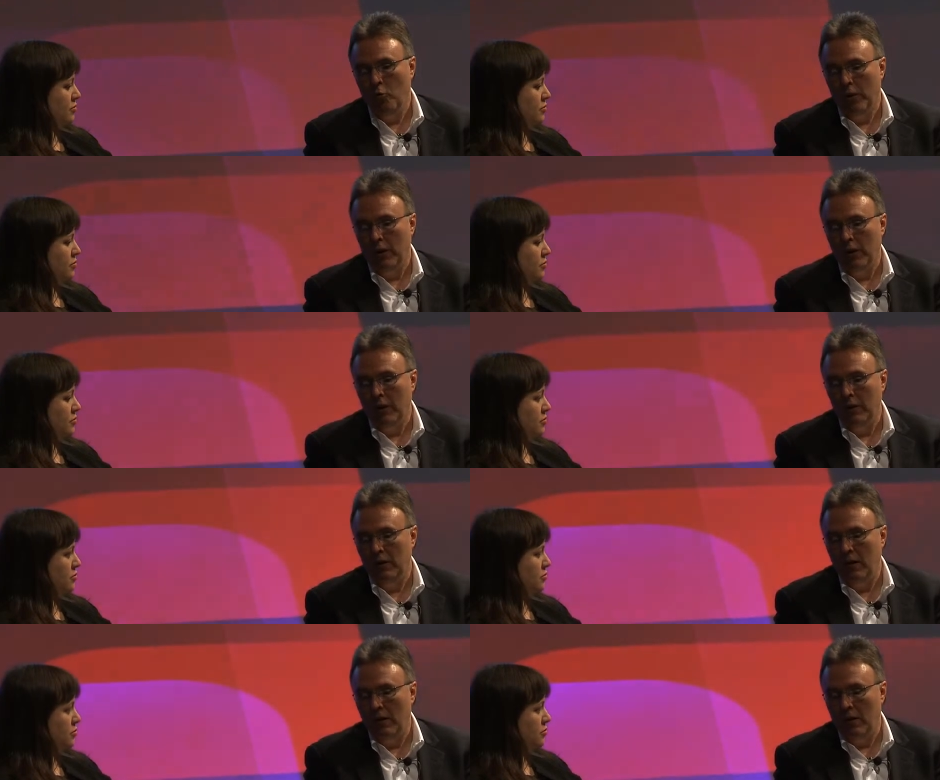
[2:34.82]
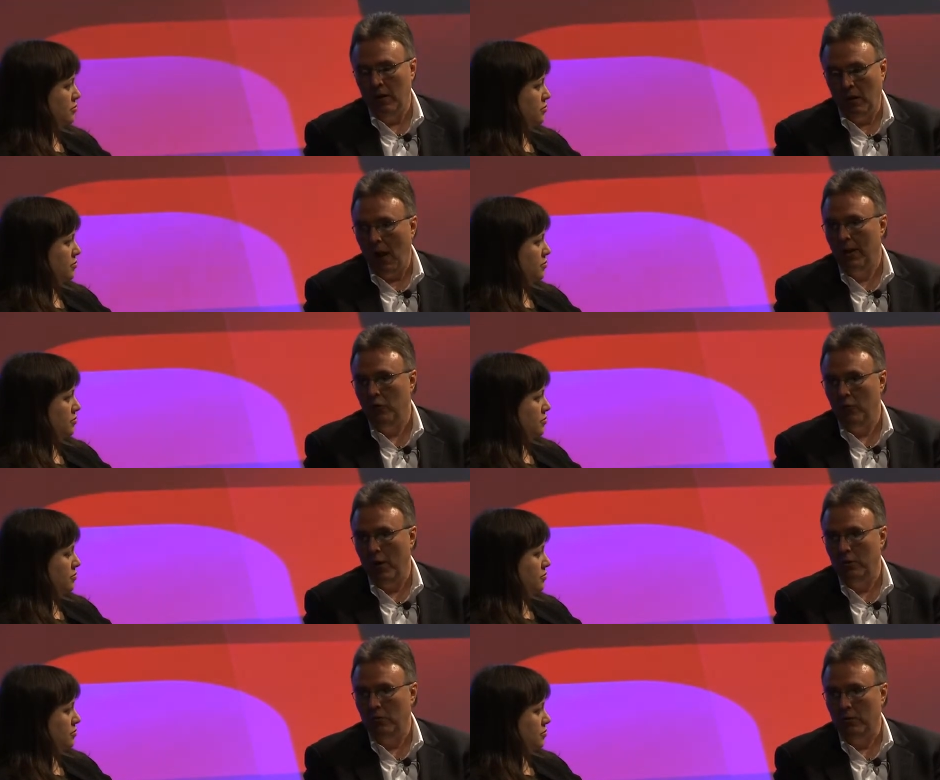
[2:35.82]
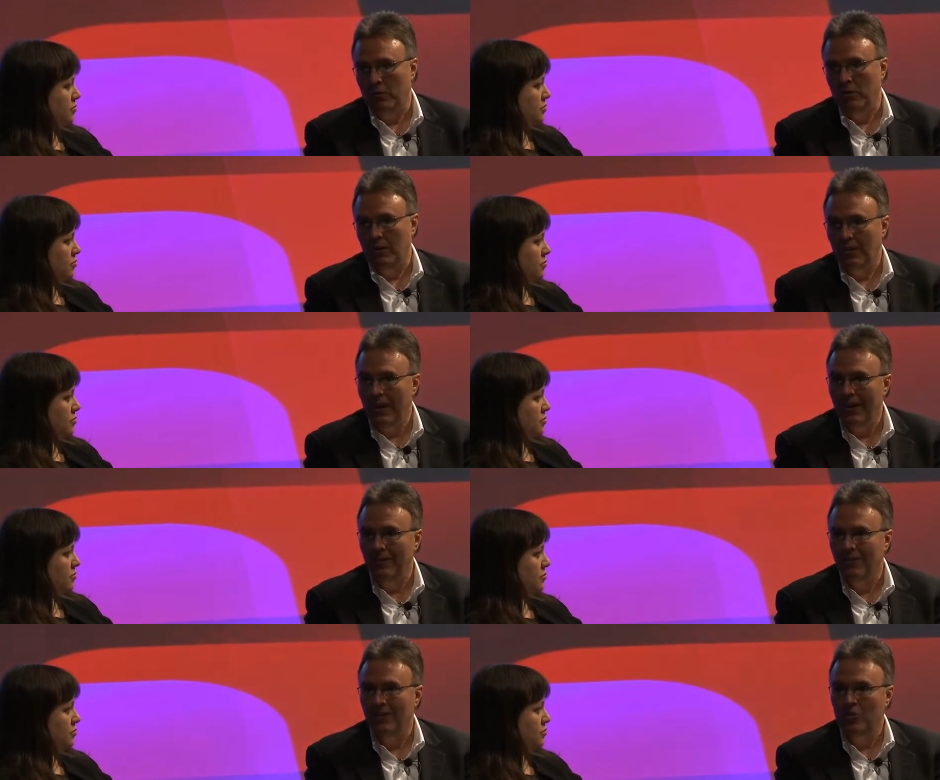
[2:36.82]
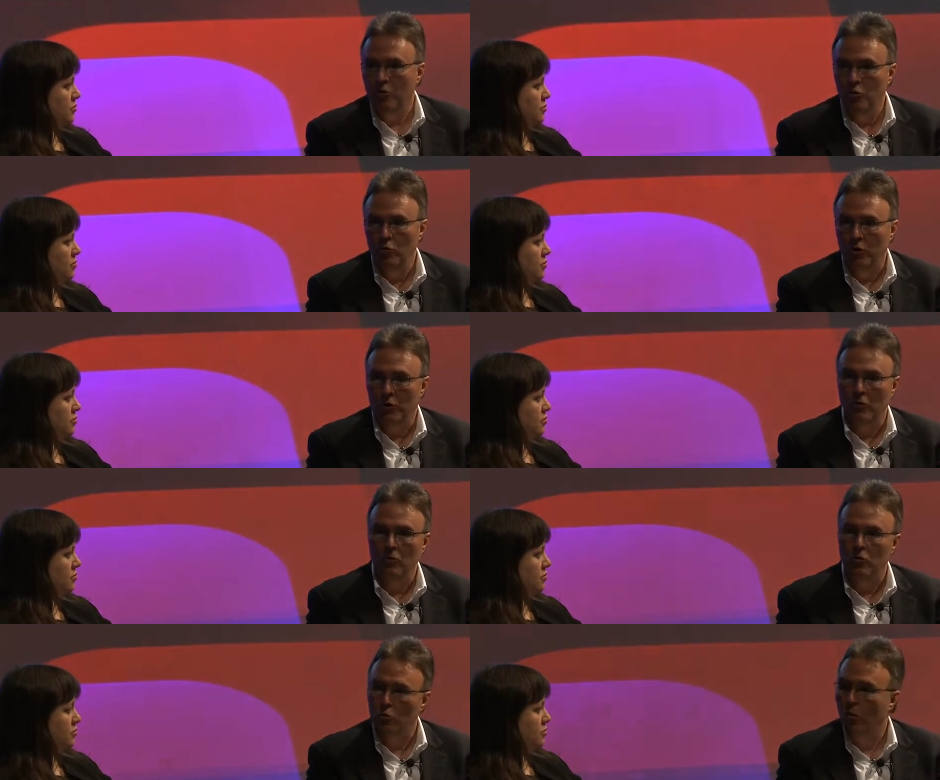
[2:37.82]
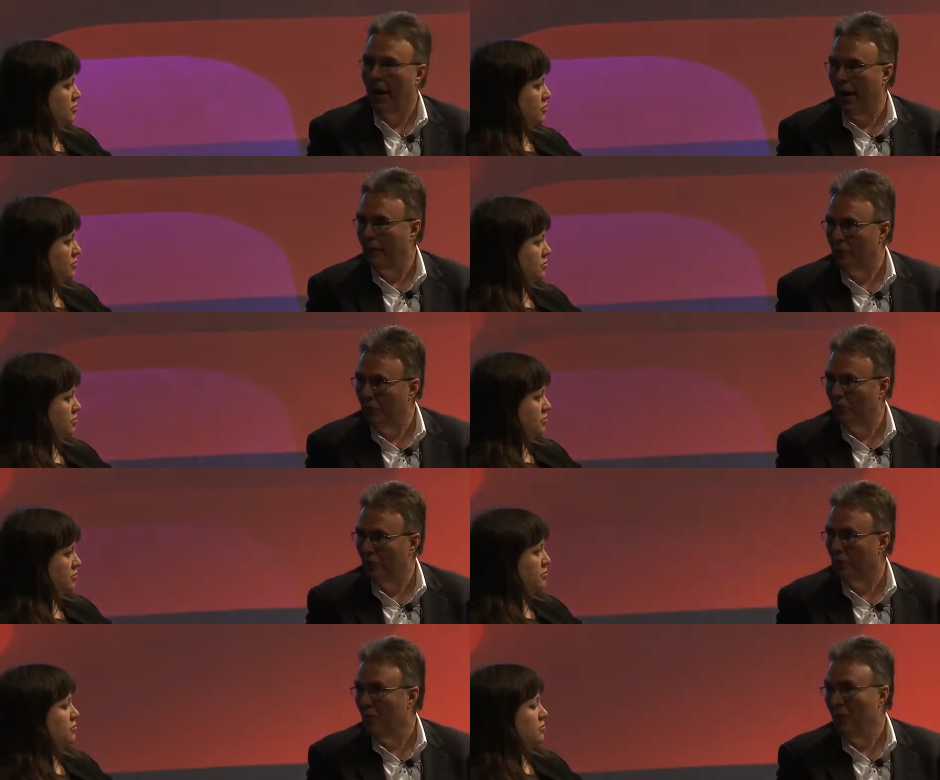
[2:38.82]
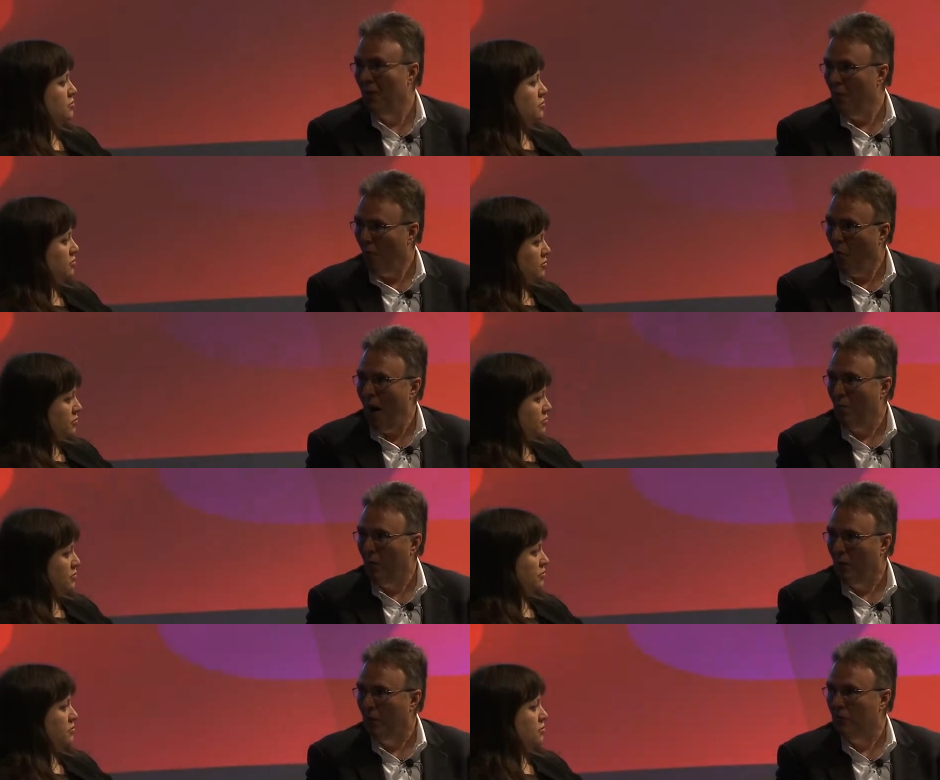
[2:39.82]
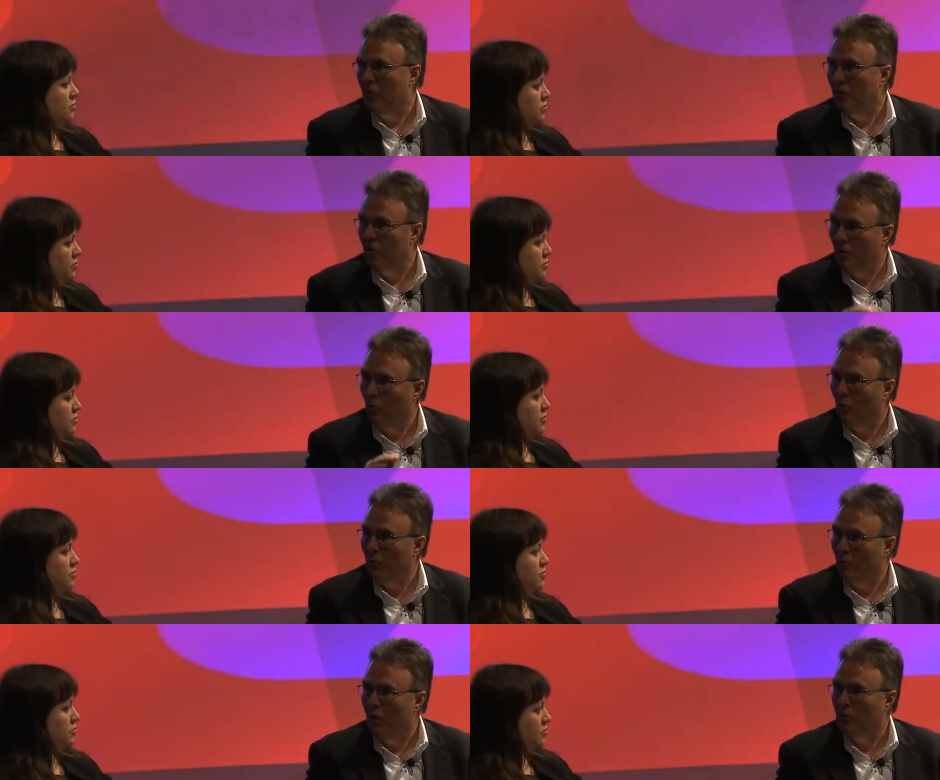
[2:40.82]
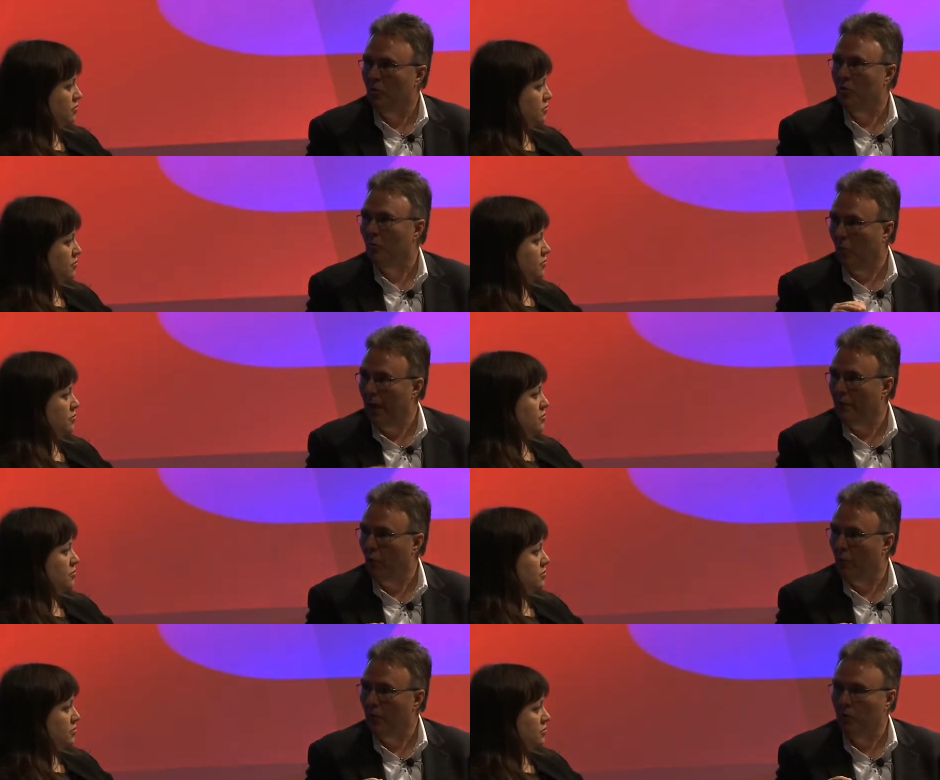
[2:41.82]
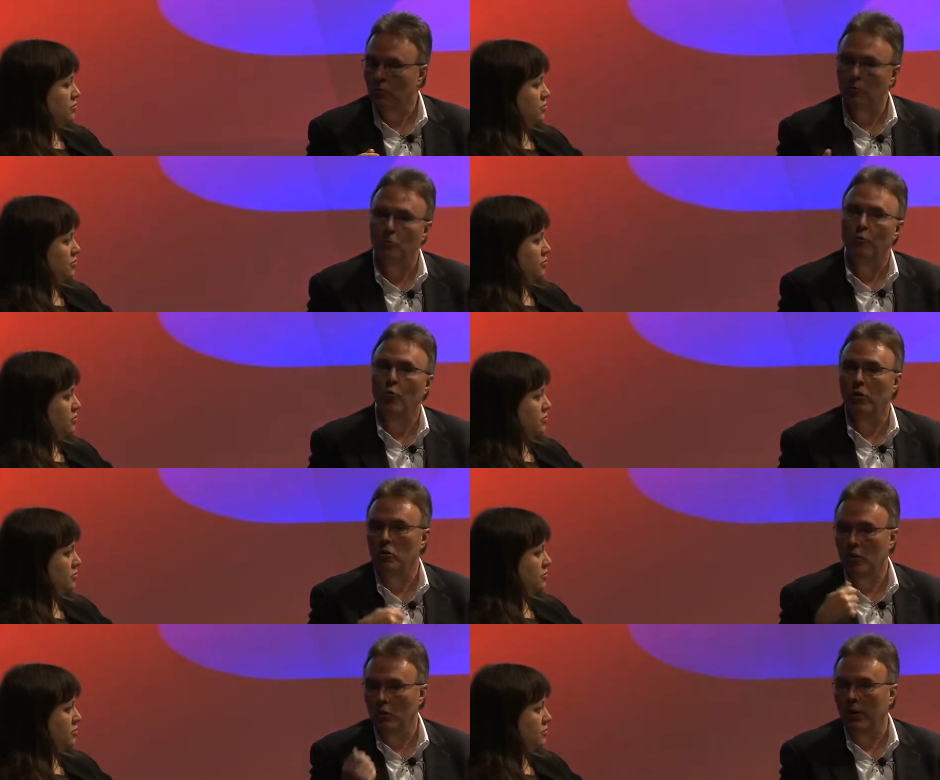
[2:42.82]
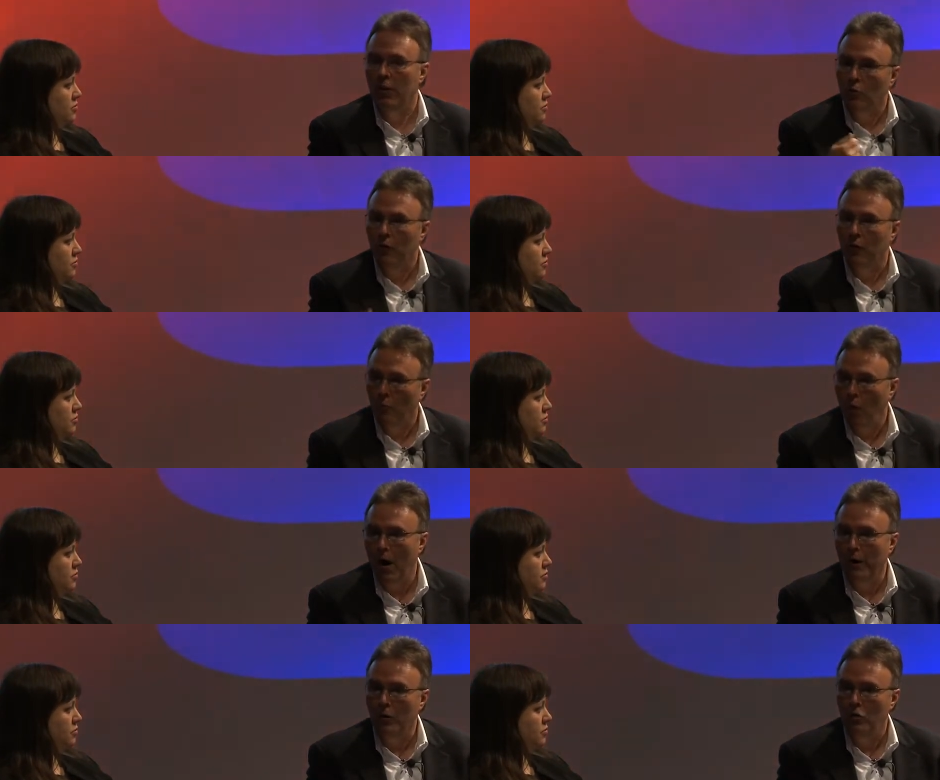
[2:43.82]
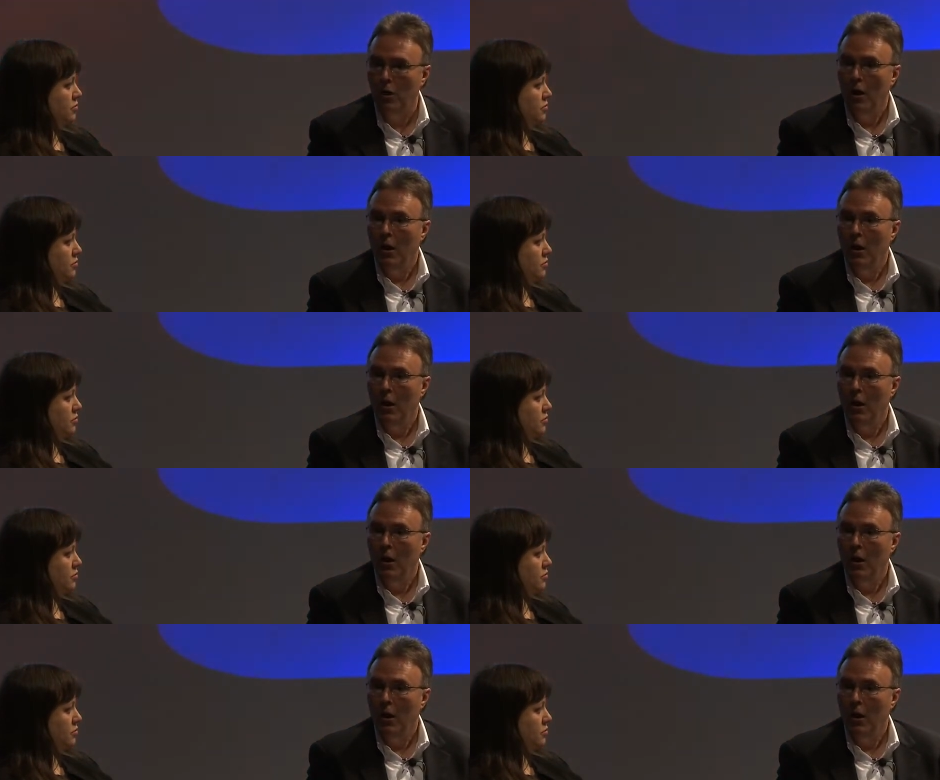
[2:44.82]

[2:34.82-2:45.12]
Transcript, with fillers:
Speaker 1: putting in a lot of investments, and it takes 2 years, 2.5 years, probably on some of these network investments and platform investments before you can start iterating products.